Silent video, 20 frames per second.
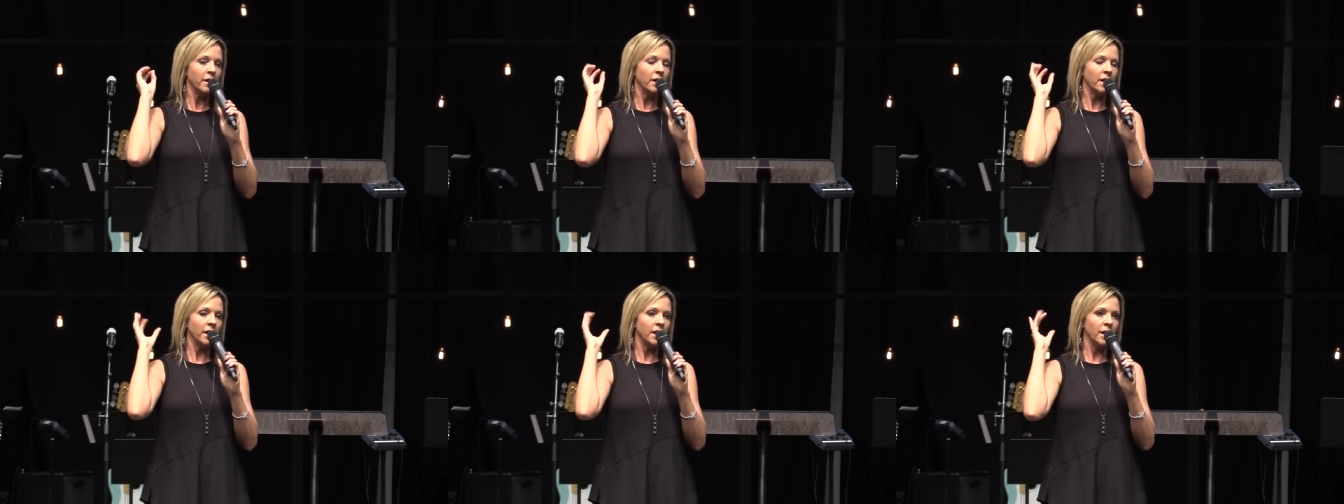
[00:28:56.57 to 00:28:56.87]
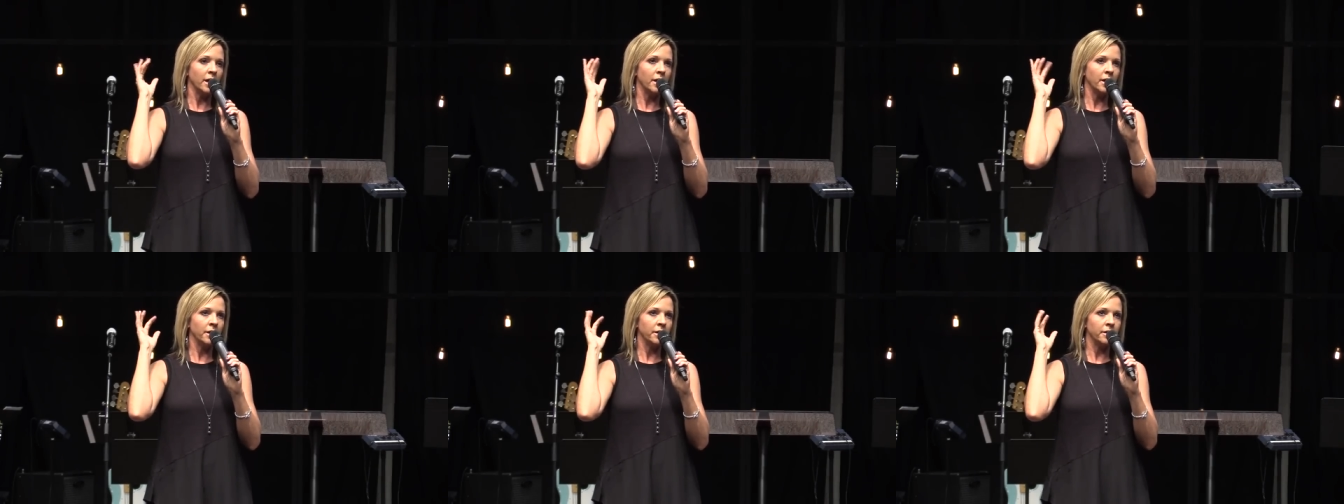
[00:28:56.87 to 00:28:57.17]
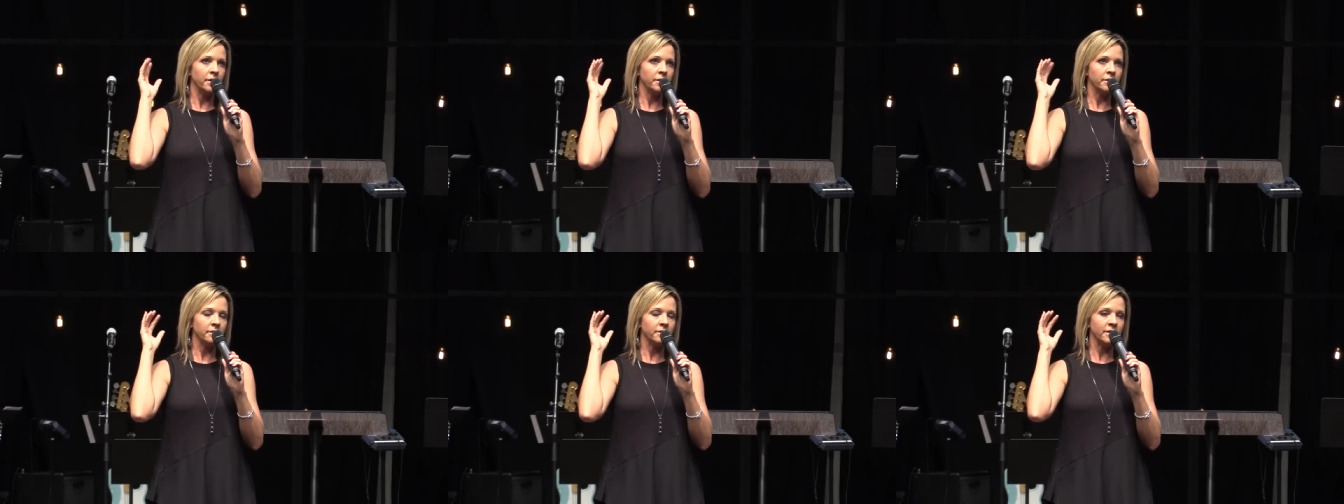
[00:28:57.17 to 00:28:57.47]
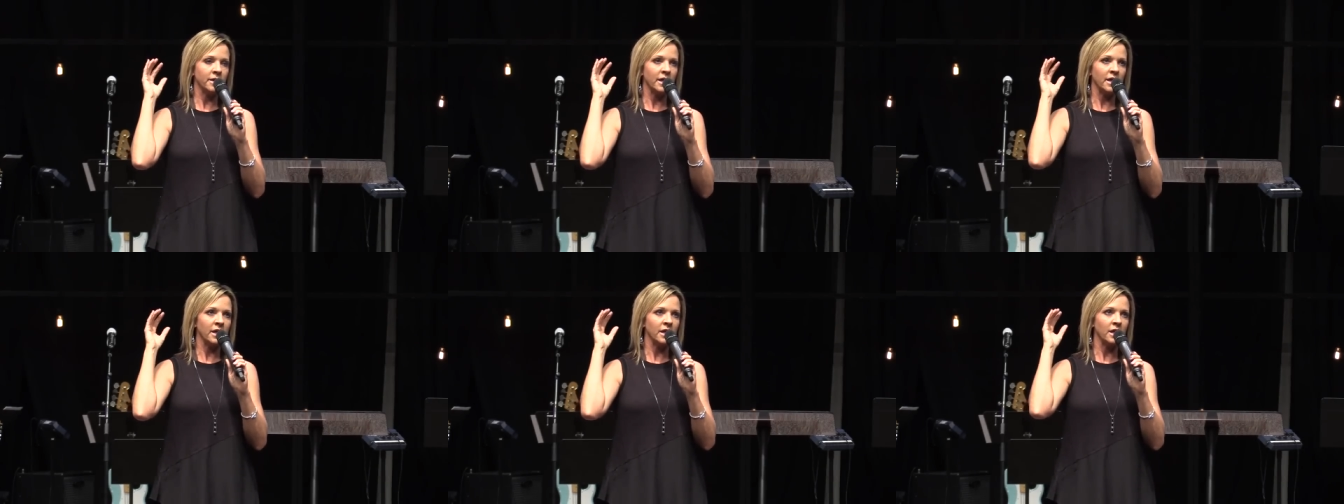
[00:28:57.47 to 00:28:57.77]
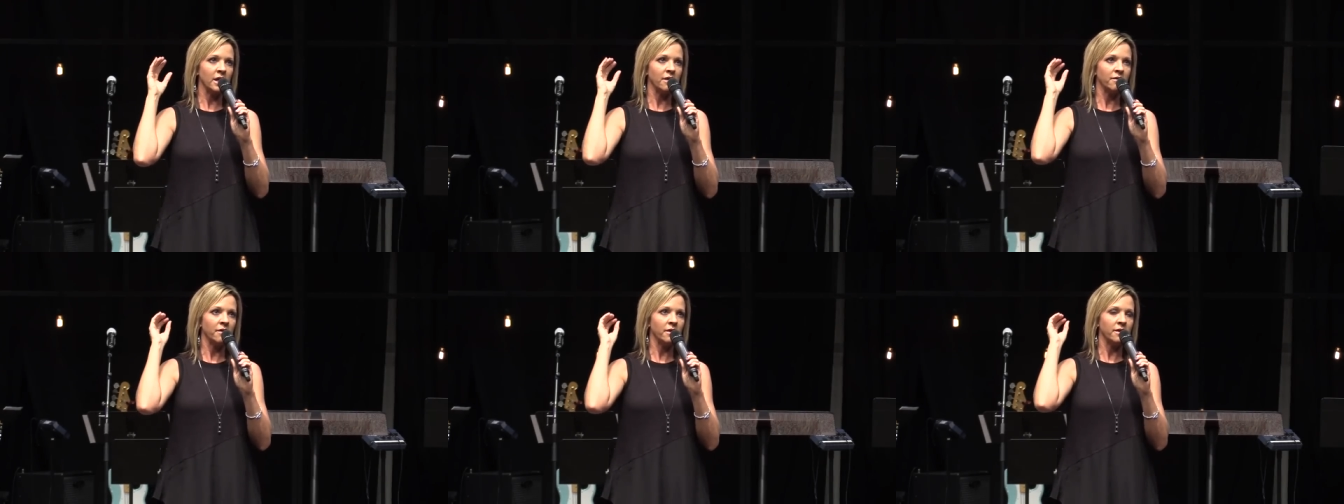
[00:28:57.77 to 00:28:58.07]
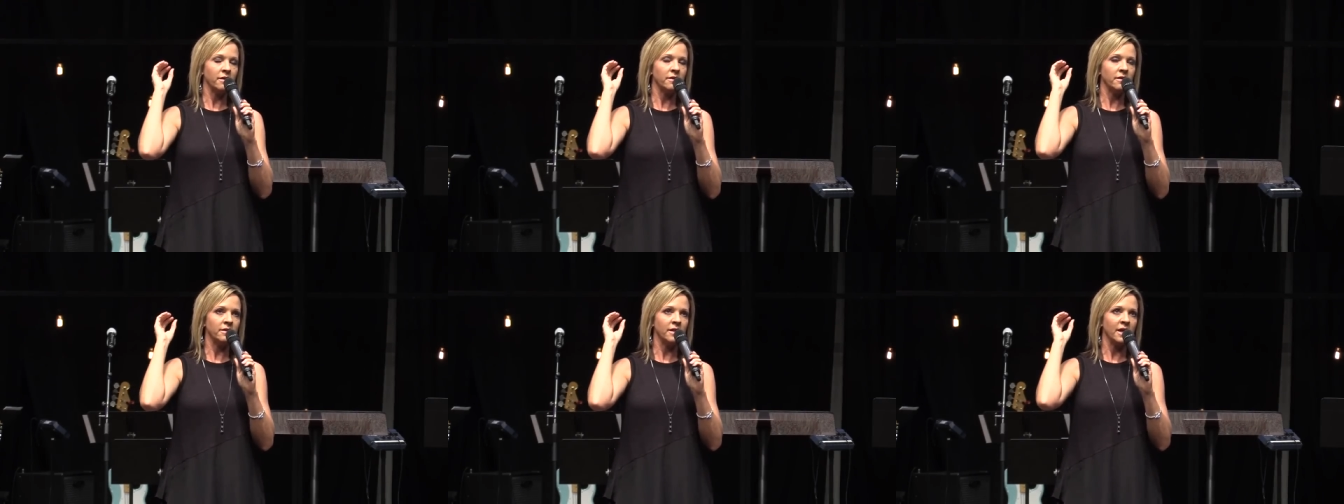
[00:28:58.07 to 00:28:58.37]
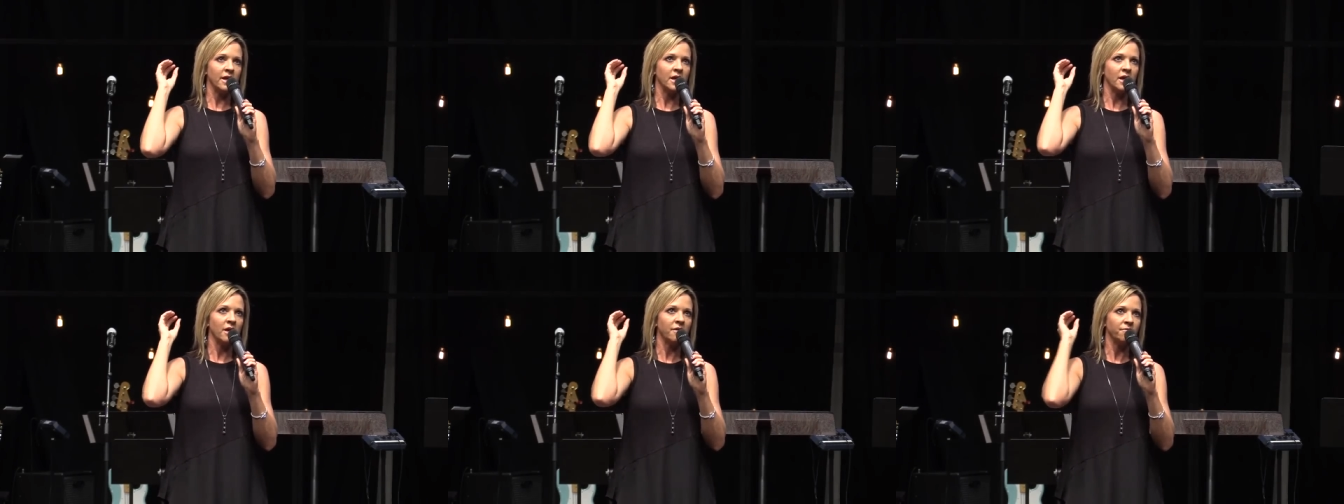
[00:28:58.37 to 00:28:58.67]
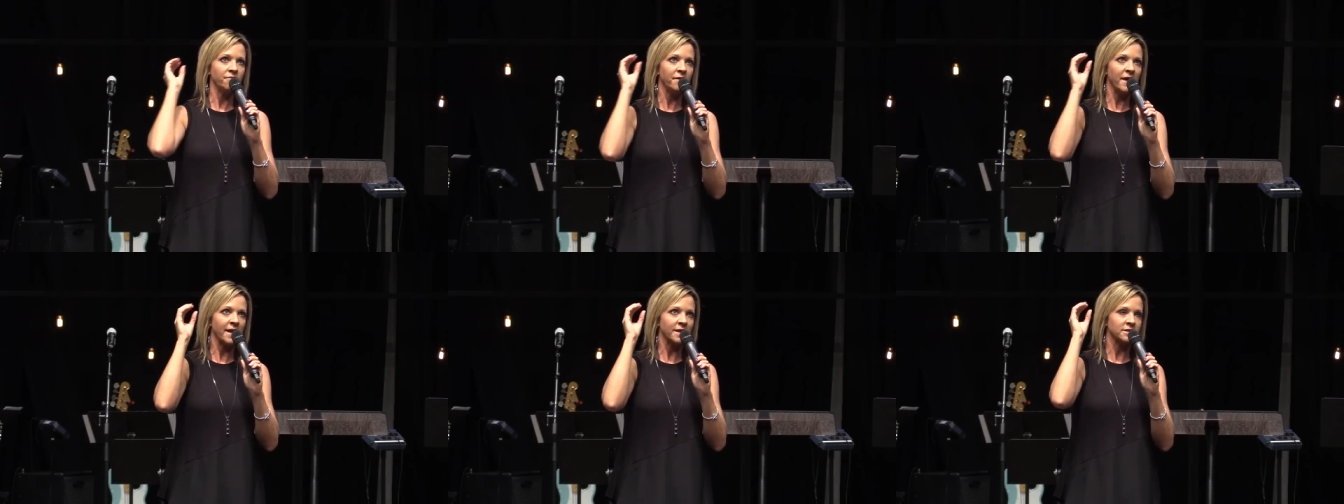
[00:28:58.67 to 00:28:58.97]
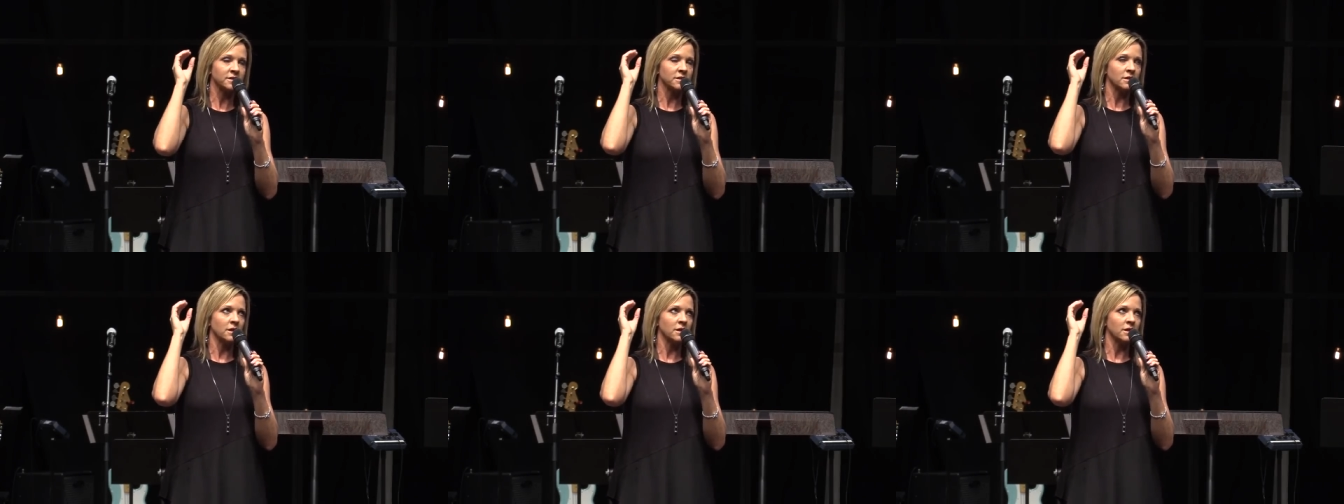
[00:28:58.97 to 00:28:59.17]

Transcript: uh, they uh, they affect.